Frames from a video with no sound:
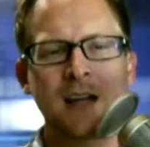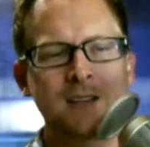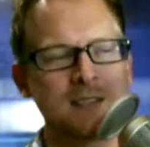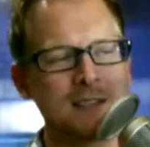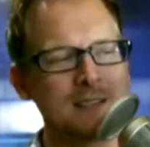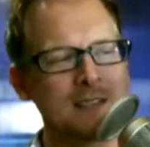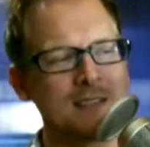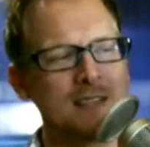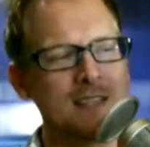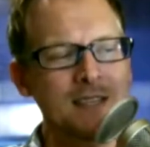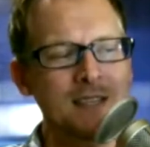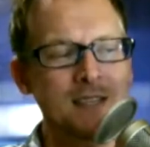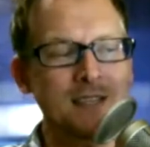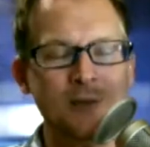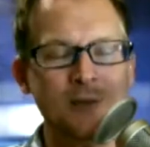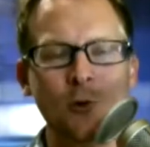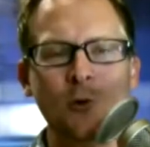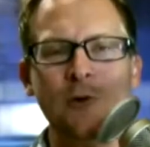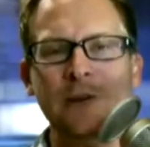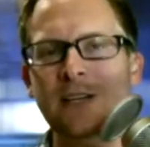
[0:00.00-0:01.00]
Does this
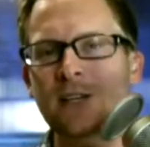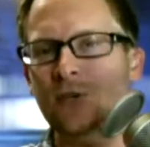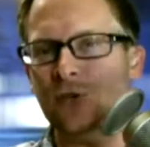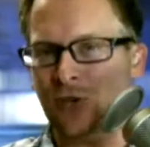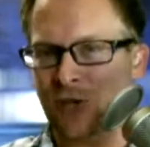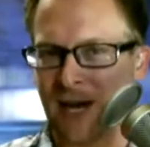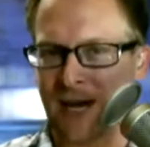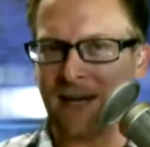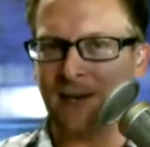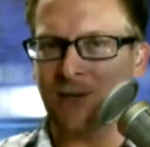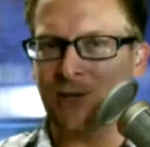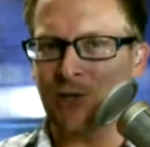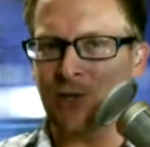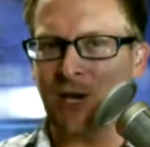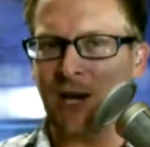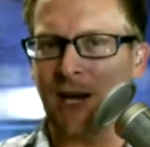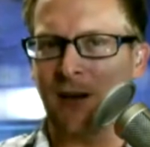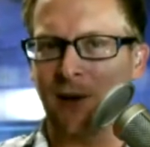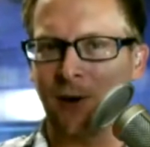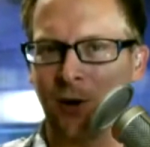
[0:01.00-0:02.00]
story change
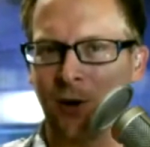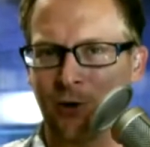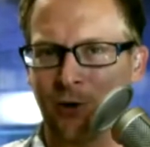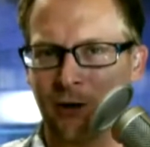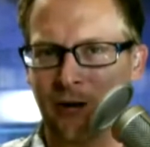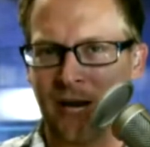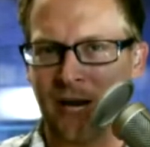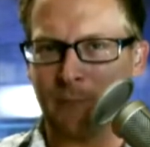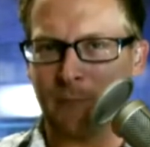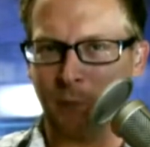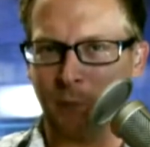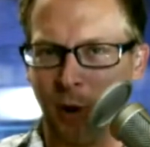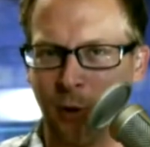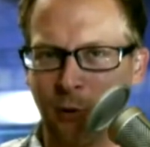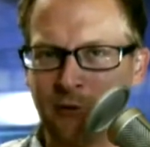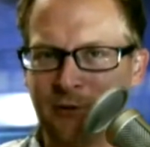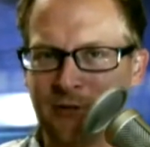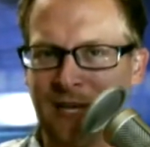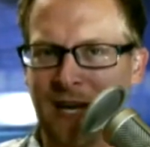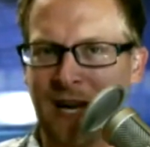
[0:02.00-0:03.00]
at all in a
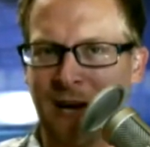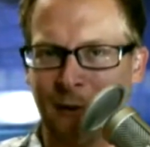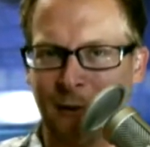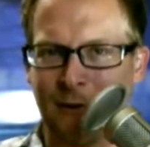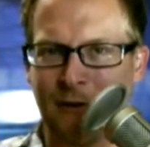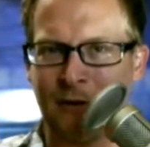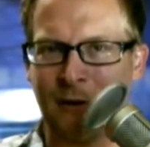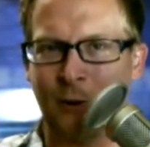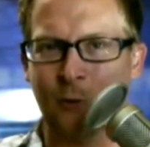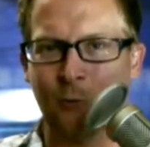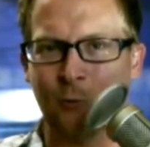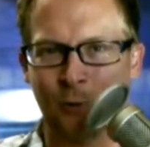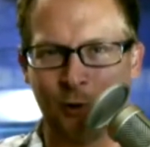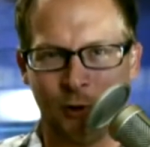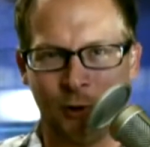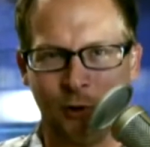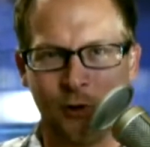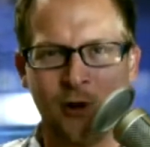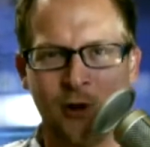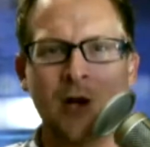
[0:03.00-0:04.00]
post Aereo
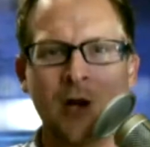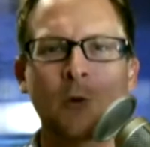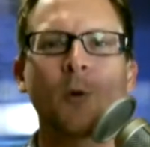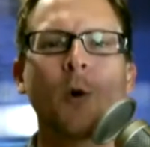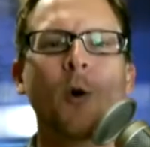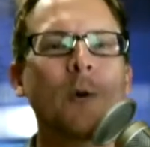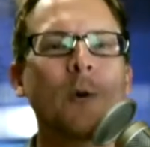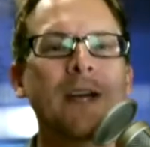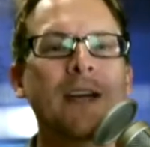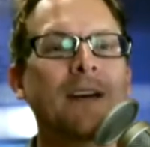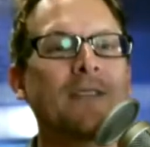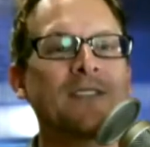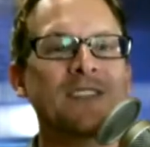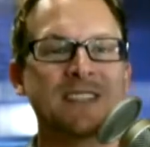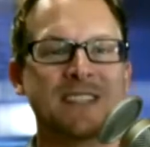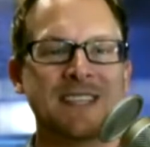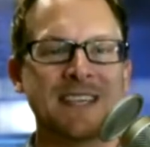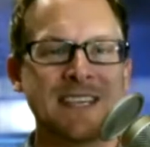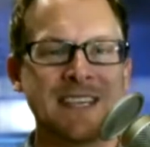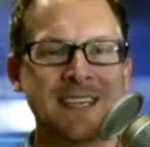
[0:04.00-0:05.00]
world where we have
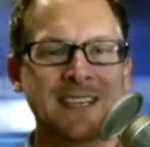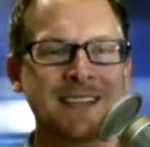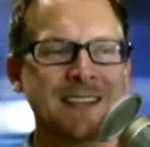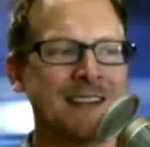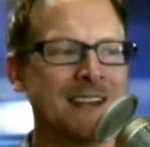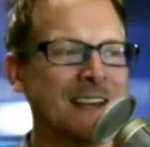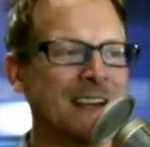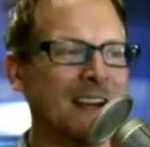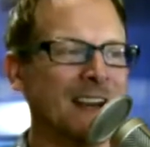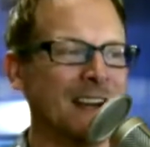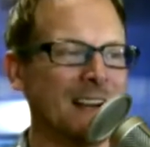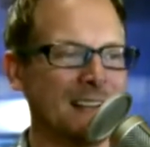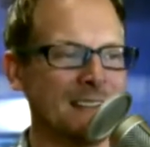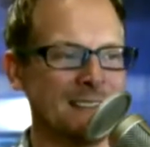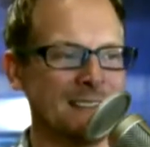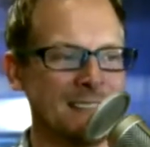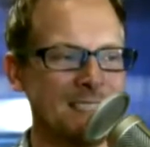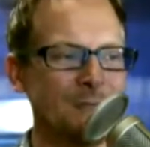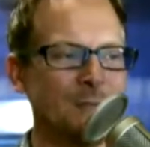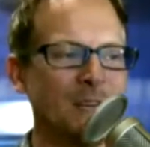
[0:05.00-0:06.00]
seen uh,
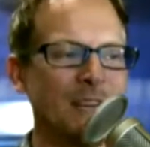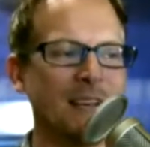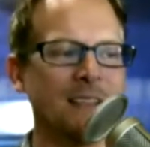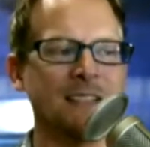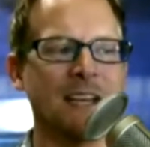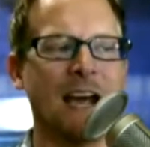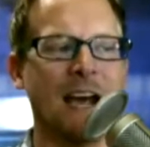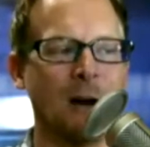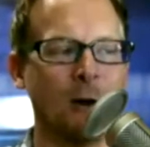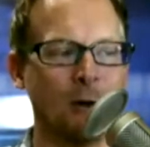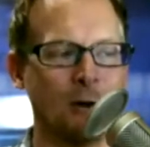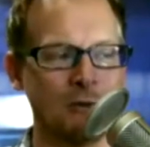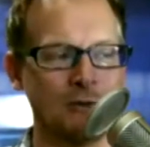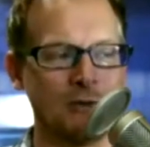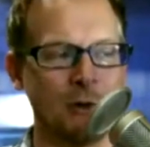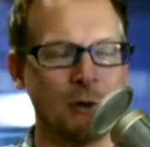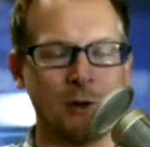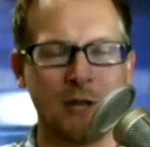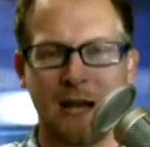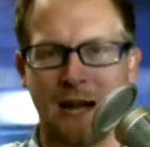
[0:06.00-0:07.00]
CBS howl
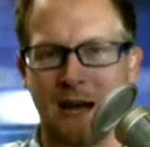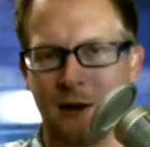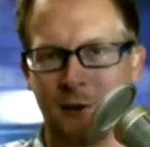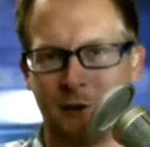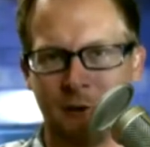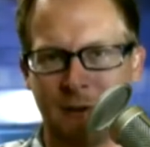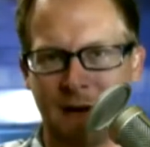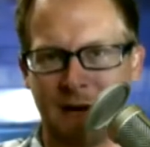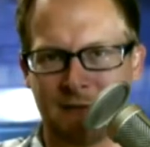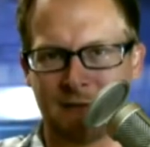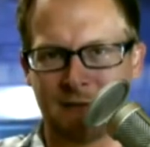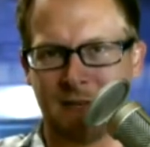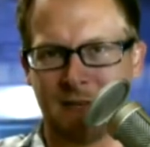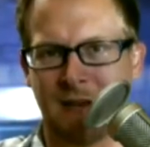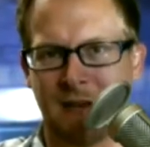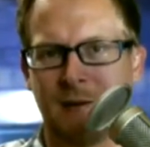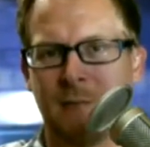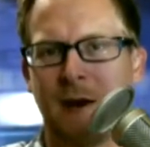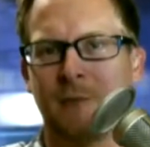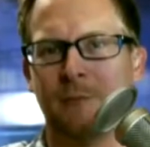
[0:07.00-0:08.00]
so loud about
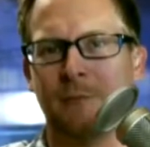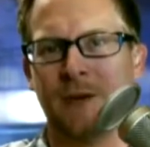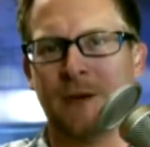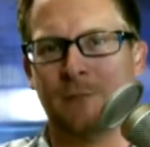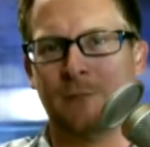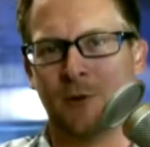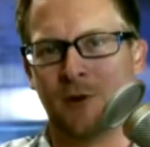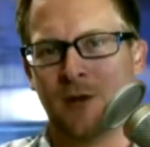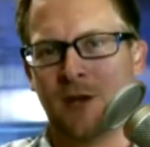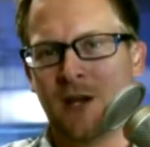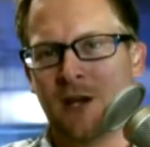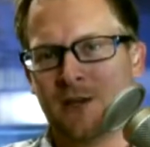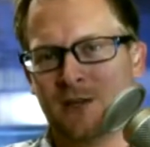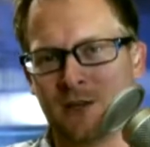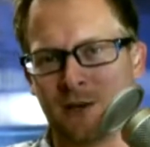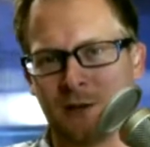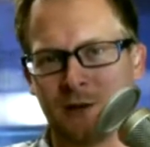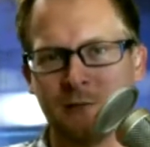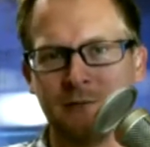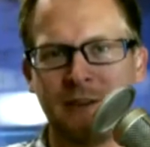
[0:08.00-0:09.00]
uh, about people
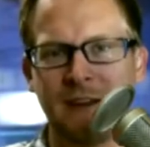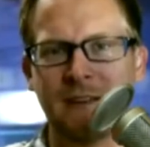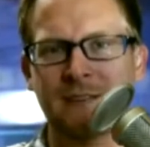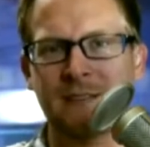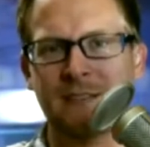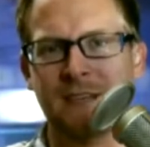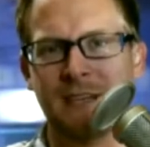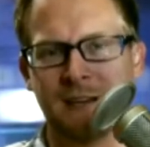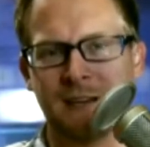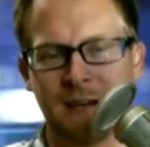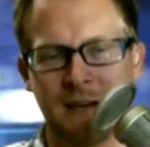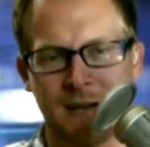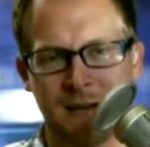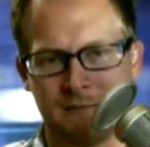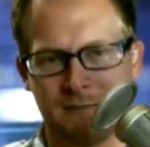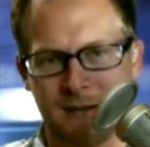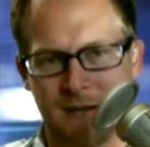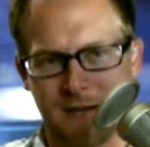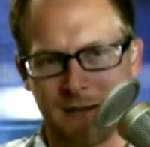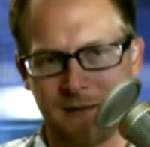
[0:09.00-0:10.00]
circumventing
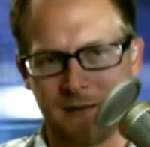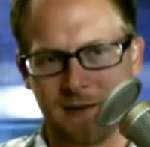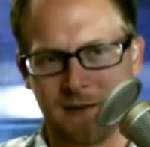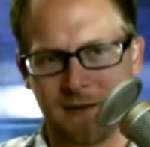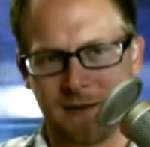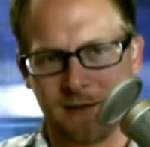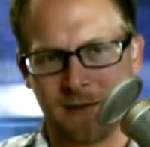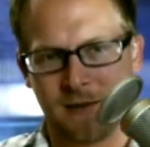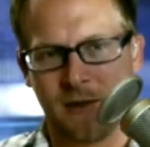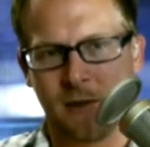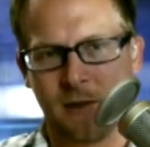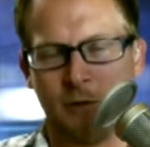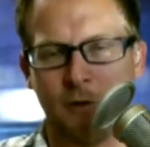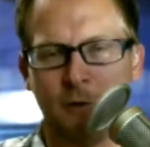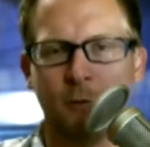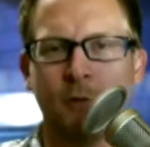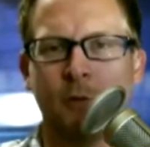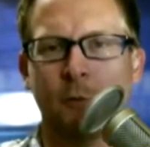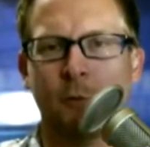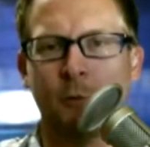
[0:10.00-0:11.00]
uh, uh the, the, the
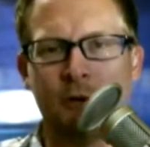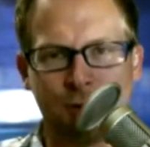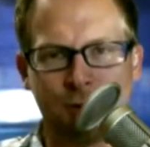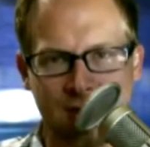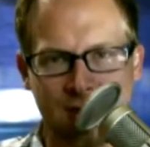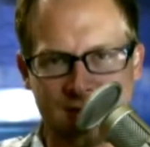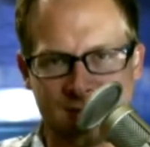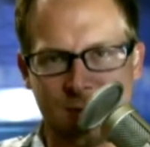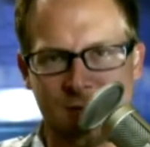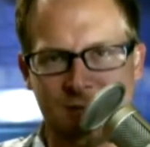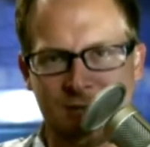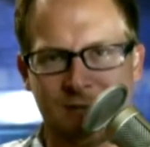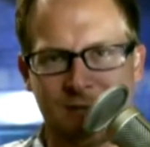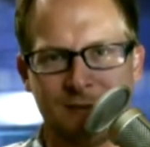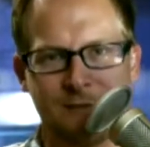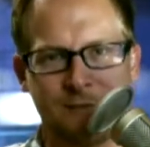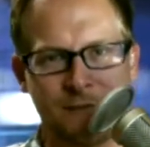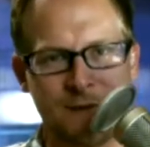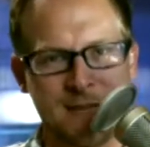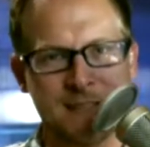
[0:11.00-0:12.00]
the
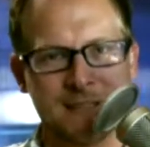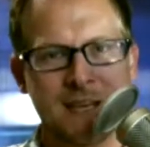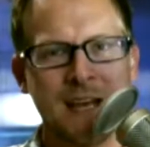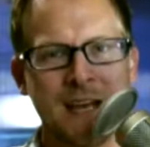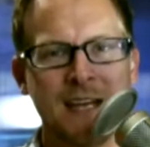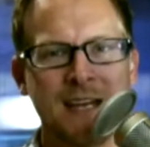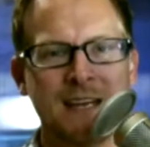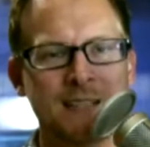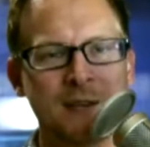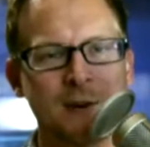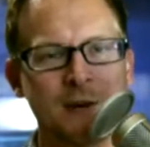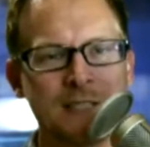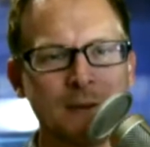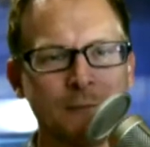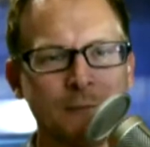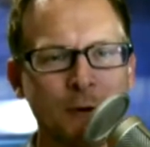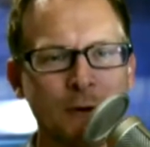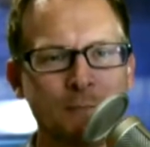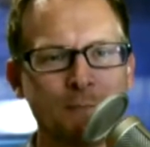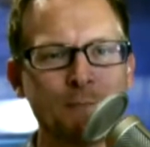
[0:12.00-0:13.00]
retransmission fees? Is there a
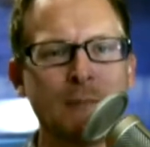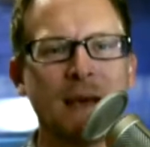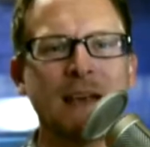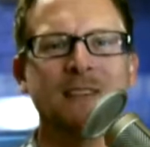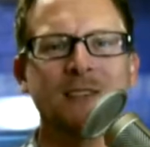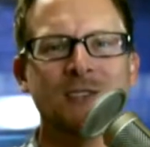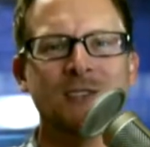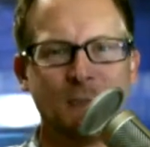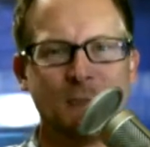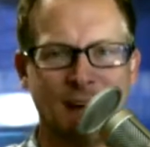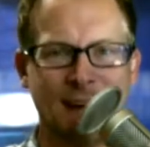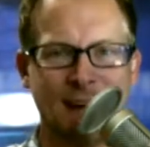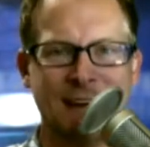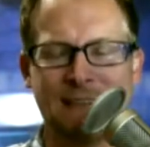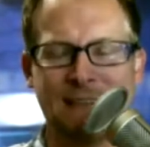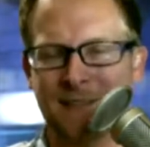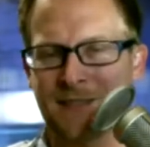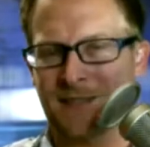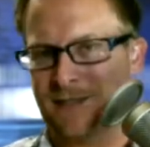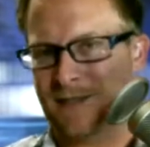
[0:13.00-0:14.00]
different message
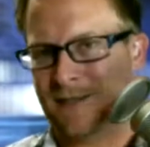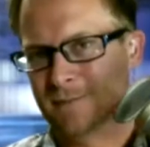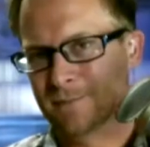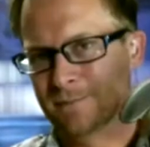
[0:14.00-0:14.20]
behind this?